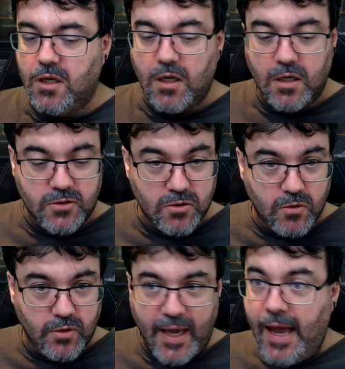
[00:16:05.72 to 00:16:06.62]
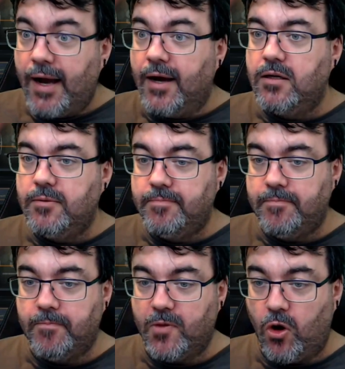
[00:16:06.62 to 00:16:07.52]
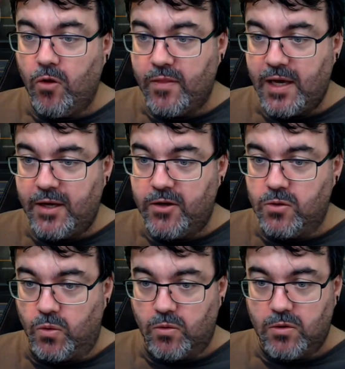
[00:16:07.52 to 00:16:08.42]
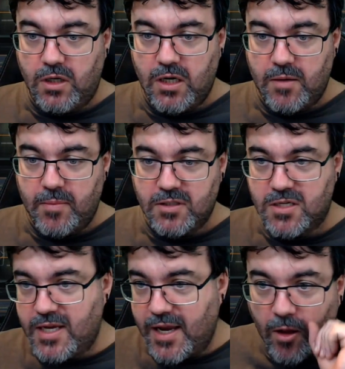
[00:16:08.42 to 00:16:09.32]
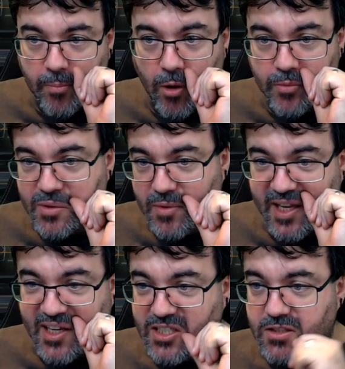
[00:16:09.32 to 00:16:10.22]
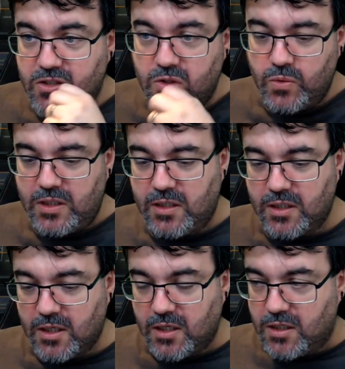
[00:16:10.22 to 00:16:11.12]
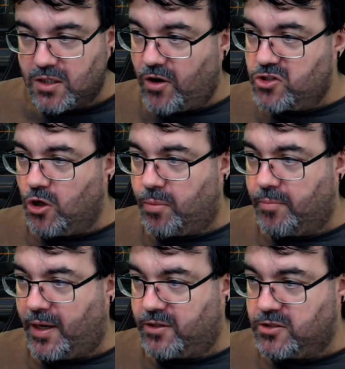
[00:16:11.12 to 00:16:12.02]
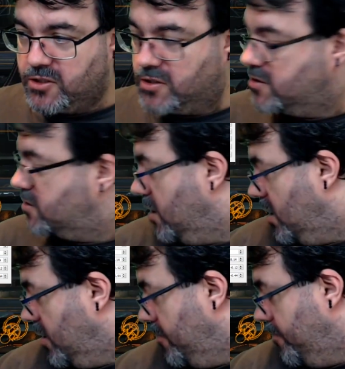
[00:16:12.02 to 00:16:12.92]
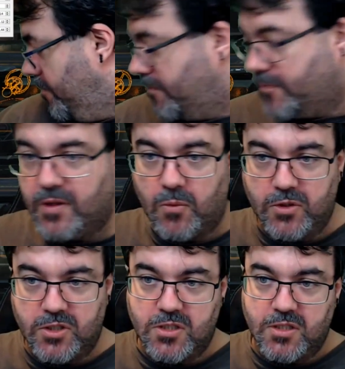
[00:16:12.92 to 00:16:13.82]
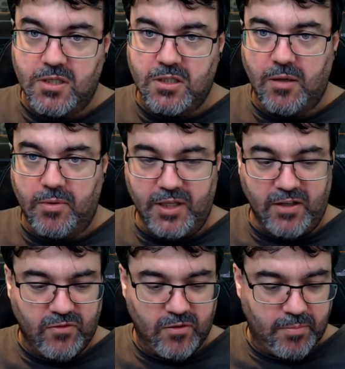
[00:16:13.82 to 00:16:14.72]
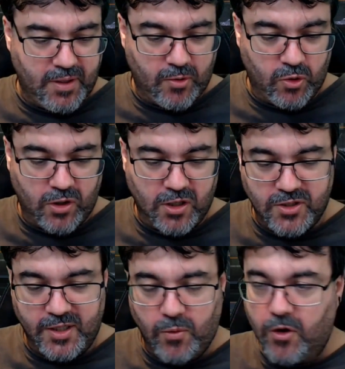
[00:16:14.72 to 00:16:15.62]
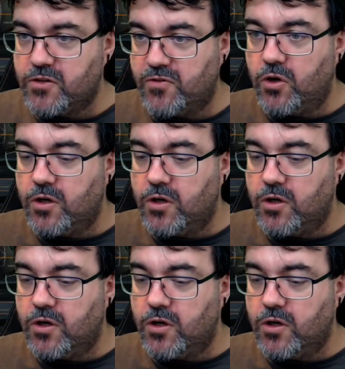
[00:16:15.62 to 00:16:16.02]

So yeah, on that note, as I say, I'll pop some links into Grasshopper banners, which is I believe people who Garzini works for,